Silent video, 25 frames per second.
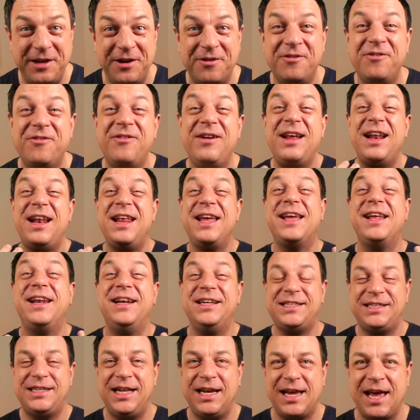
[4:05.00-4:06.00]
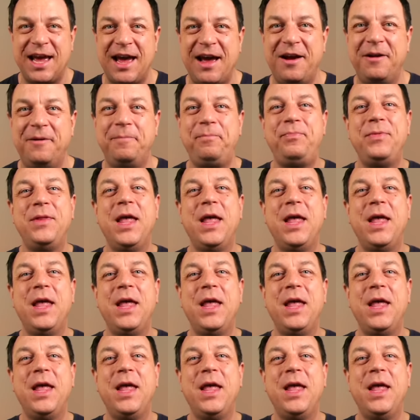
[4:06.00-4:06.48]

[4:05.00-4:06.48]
You're really going to stick out.